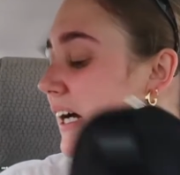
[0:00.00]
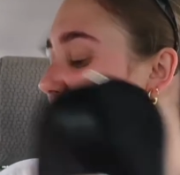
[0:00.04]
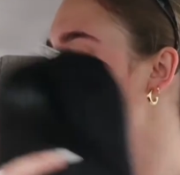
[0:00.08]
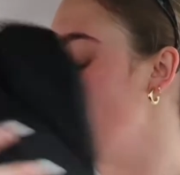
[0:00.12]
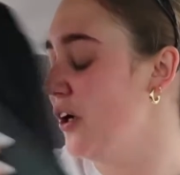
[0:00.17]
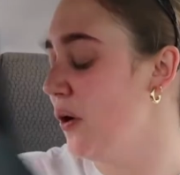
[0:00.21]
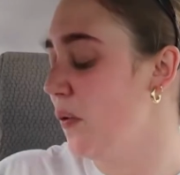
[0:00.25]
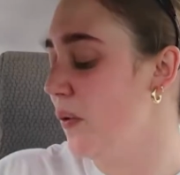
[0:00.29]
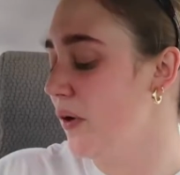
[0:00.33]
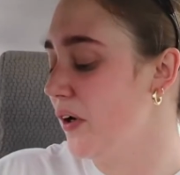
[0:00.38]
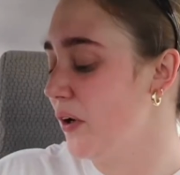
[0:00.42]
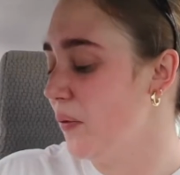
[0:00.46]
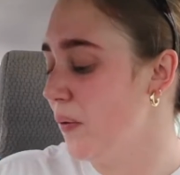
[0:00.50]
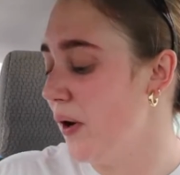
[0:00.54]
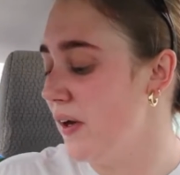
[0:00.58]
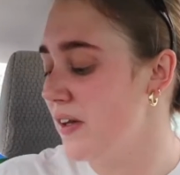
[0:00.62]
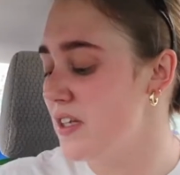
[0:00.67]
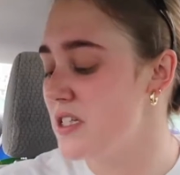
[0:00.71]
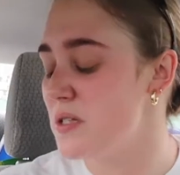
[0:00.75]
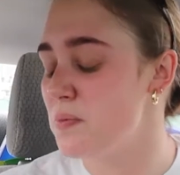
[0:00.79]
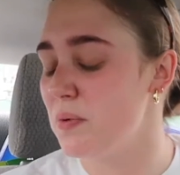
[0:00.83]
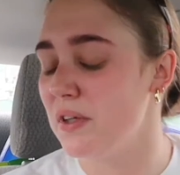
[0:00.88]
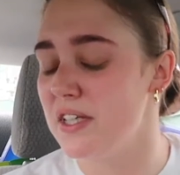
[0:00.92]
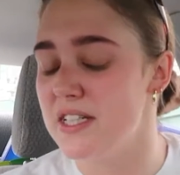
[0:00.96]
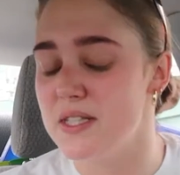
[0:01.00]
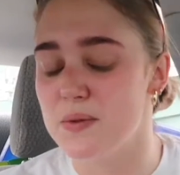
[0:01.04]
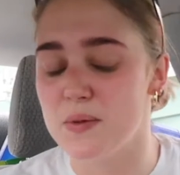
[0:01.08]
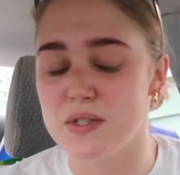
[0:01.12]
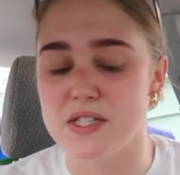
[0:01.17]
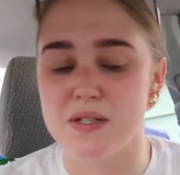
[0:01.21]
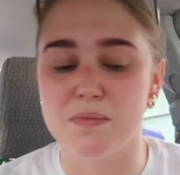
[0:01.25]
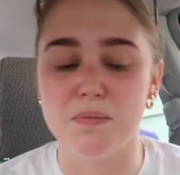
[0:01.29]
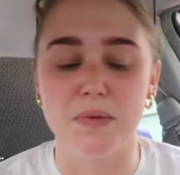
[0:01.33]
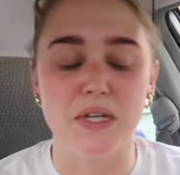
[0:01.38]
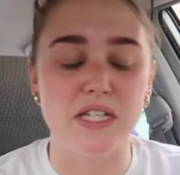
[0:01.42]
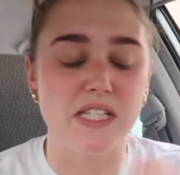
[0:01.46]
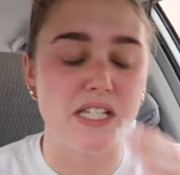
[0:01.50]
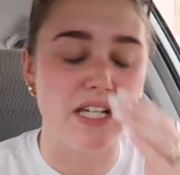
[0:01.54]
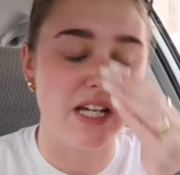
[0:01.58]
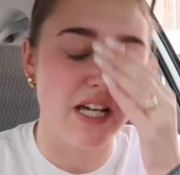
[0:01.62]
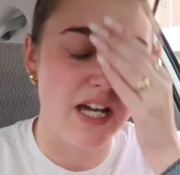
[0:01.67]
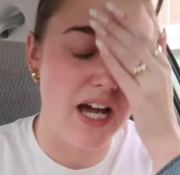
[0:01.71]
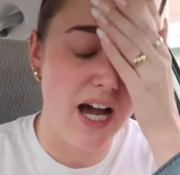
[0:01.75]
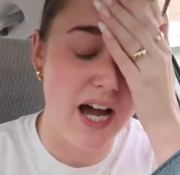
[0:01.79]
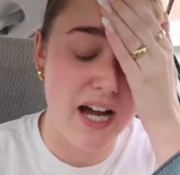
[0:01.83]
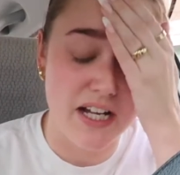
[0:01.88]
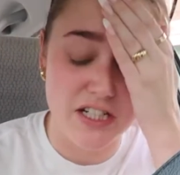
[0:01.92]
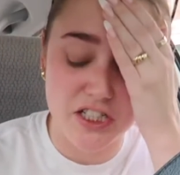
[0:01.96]
No wonder why this place wasn't
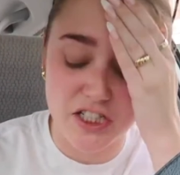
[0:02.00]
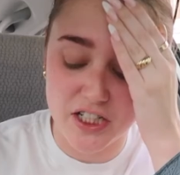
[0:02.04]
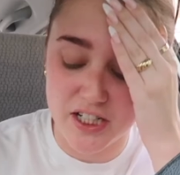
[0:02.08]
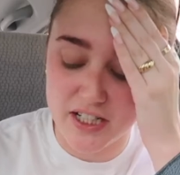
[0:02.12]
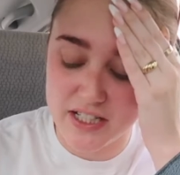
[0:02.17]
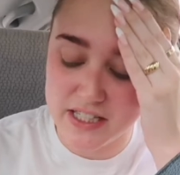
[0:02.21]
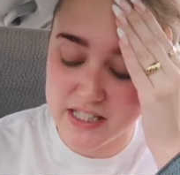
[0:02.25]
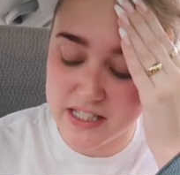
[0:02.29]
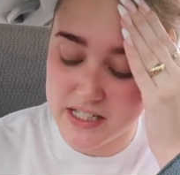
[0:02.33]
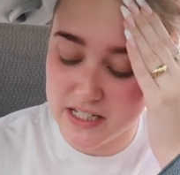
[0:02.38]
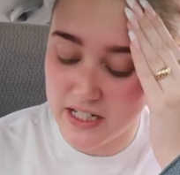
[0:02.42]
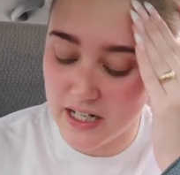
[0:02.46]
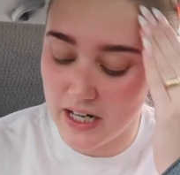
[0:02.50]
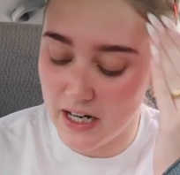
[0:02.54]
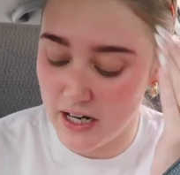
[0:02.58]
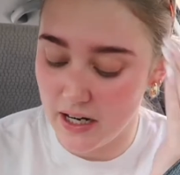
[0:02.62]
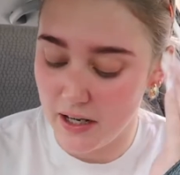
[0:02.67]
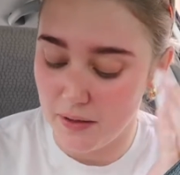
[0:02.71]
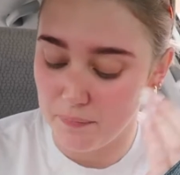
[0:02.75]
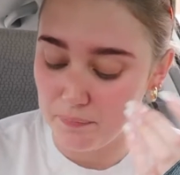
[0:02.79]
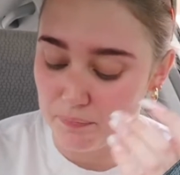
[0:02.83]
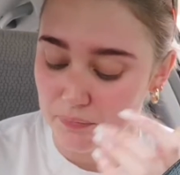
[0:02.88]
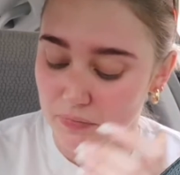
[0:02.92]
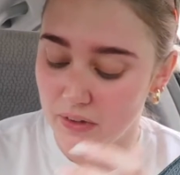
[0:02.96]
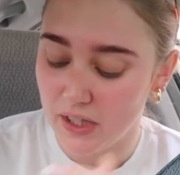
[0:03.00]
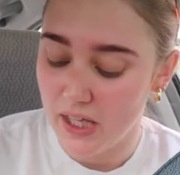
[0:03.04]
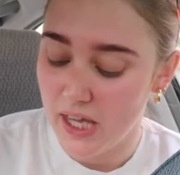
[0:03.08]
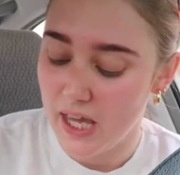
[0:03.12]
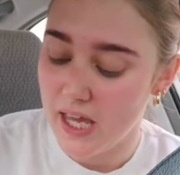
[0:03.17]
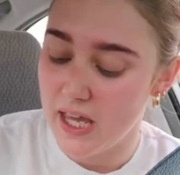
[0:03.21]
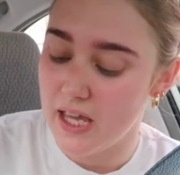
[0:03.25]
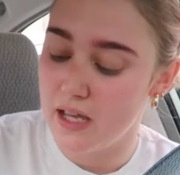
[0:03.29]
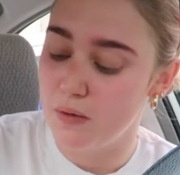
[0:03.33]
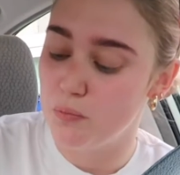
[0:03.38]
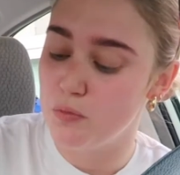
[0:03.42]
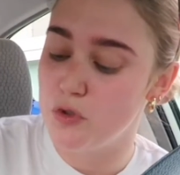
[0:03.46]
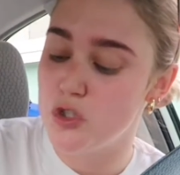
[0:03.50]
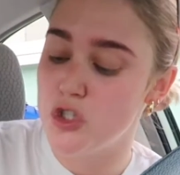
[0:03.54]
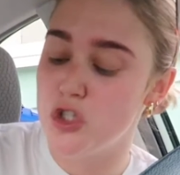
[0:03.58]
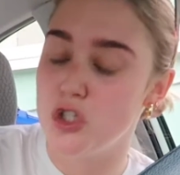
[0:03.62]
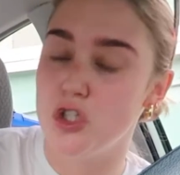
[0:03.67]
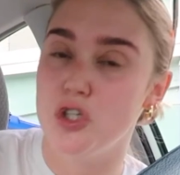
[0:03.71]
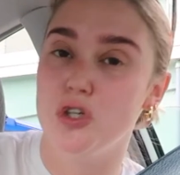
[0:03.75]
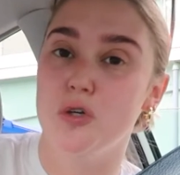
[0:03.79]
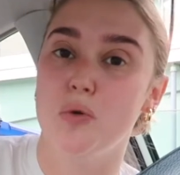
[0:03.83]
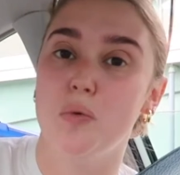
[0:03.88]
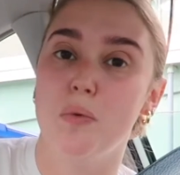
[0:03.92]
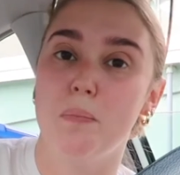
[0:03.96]
busy. I just came
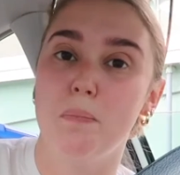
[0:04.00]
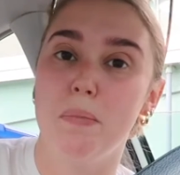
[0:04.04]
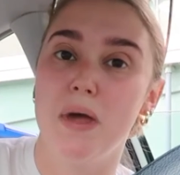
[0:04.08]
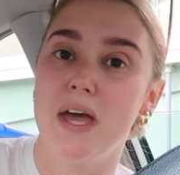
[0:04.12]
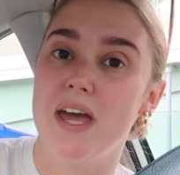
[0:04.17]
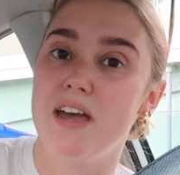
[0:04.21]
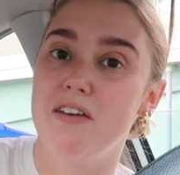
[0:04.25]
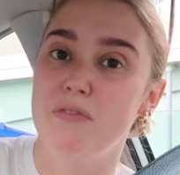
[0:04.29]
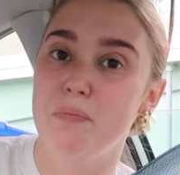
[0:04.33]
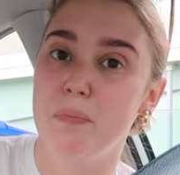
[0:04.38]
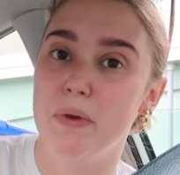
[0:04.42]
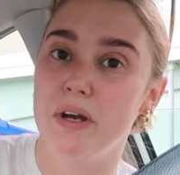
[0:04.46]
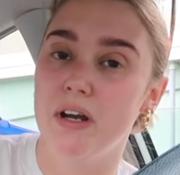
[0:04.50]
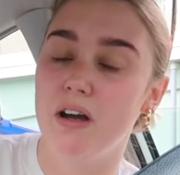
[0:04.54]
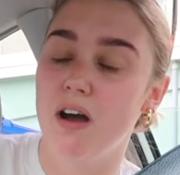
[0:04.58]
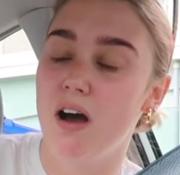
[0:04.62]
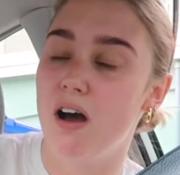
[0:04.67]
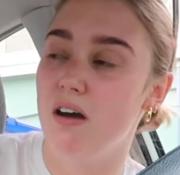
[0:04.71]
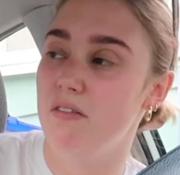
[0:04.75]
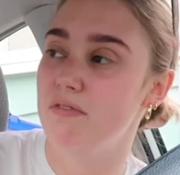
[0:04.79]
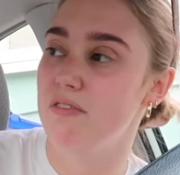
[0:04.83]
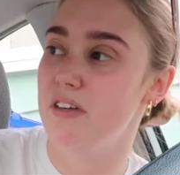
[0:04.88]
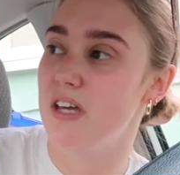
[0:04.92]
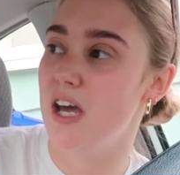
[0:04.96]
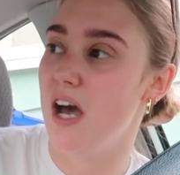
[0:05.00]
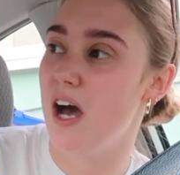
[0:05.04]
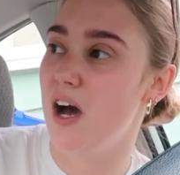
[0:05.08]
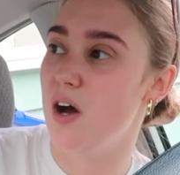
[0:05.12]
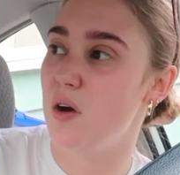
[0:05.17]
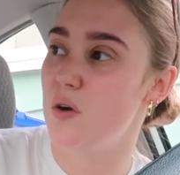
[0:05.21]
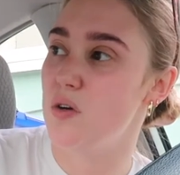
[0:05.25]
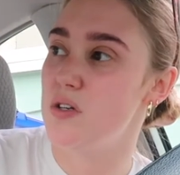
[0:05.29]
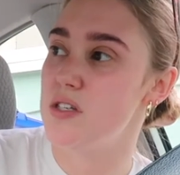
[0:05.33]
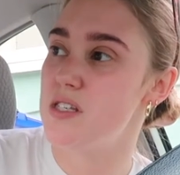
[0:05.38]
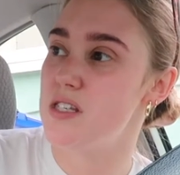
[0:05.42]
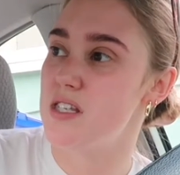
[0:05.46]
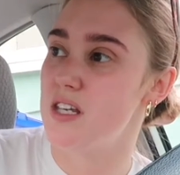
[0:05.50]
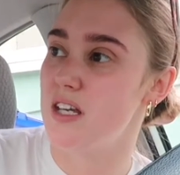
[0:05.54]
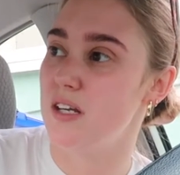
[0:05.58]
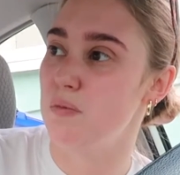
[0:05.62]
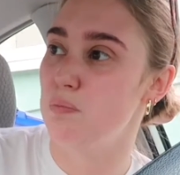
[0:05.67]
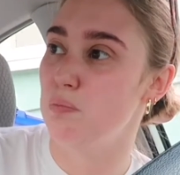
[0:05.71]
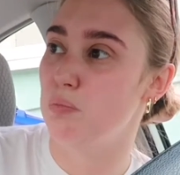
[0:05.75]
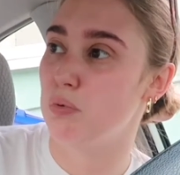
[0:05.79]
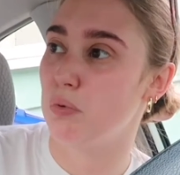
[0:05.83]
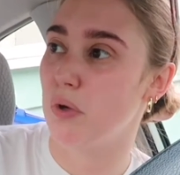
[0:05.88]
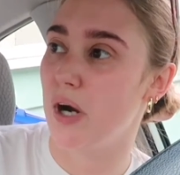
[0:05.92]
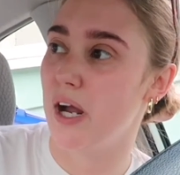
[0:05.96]
to Pavement Coffee House
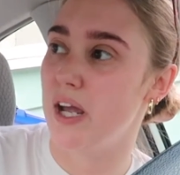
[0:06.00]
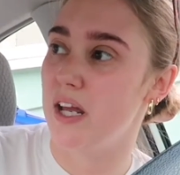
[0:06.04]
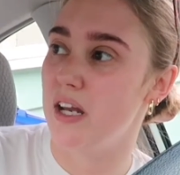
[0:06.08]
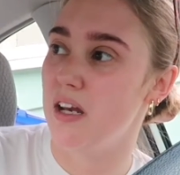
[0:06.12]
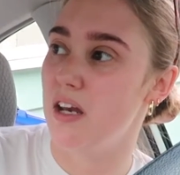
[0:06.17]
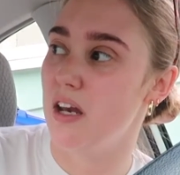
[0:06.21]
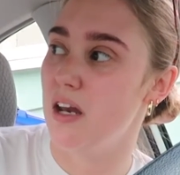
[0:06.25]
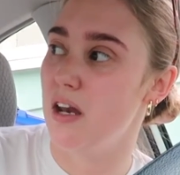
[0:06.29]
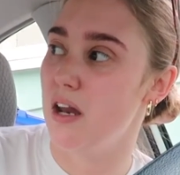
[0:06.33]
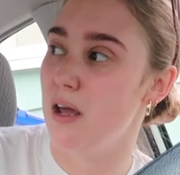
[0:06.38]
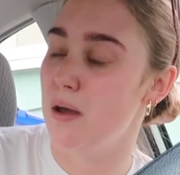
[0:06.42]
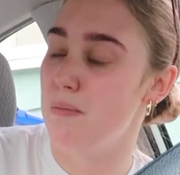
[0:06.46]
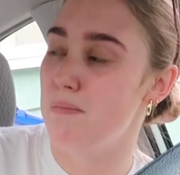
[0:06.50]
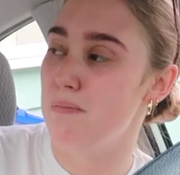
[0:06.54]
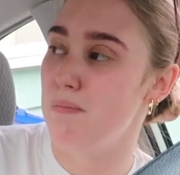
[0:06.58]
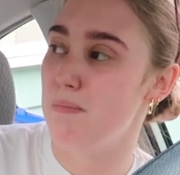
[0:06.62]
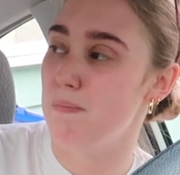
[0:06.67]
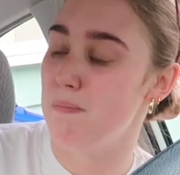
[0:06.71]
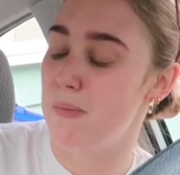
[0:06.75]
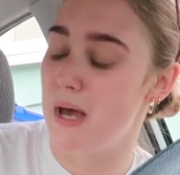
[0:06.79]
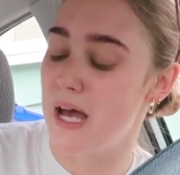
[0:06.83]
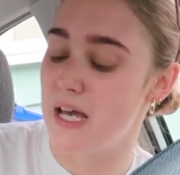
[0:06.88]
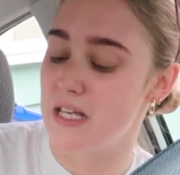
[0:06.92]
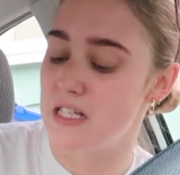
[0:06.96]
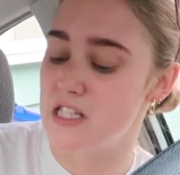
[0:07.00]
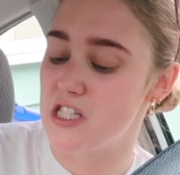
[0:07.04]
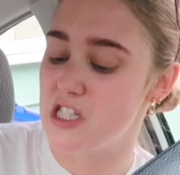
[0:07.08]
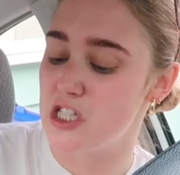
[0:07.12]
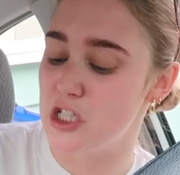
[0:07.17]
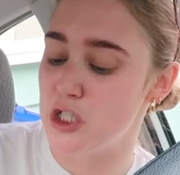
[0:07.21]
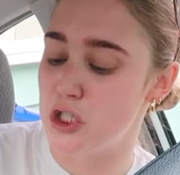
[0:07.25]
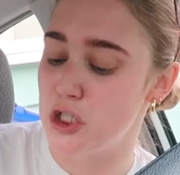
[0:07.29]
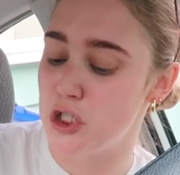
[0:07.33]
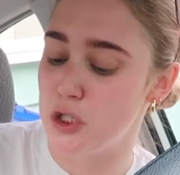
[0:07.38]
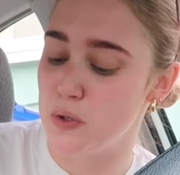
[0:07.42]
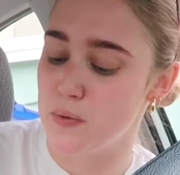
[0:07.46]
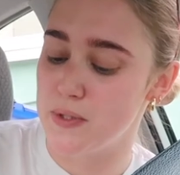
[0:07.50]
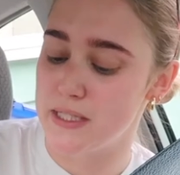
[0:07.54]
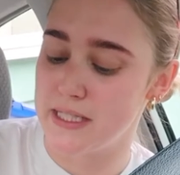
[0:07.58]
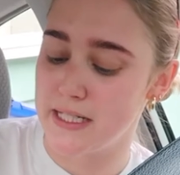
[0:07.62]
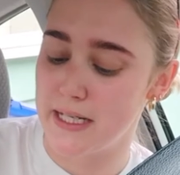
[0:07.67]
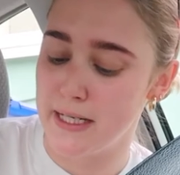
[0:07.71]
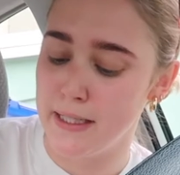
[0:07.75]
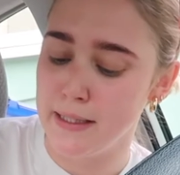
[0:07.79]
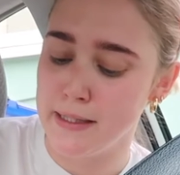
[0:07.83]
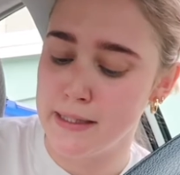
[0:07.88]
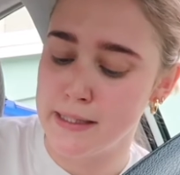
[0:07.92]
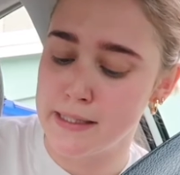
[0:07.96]
in Brighton,
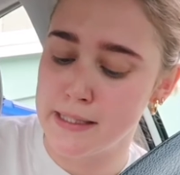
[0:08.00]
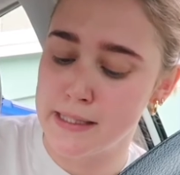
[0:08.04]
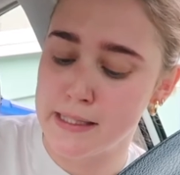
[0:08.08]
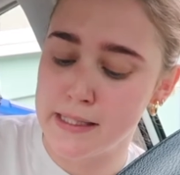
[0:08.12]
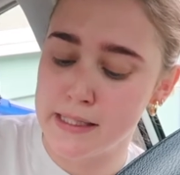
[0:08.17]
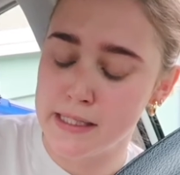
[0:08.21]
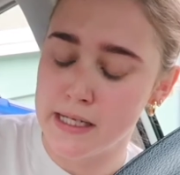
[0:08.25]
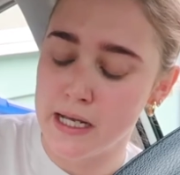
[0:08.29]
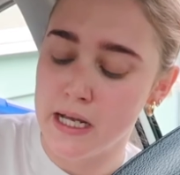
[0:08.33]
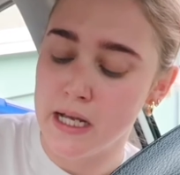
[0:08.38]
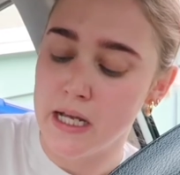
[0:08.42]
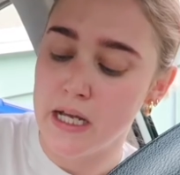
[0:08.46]
Massachusetts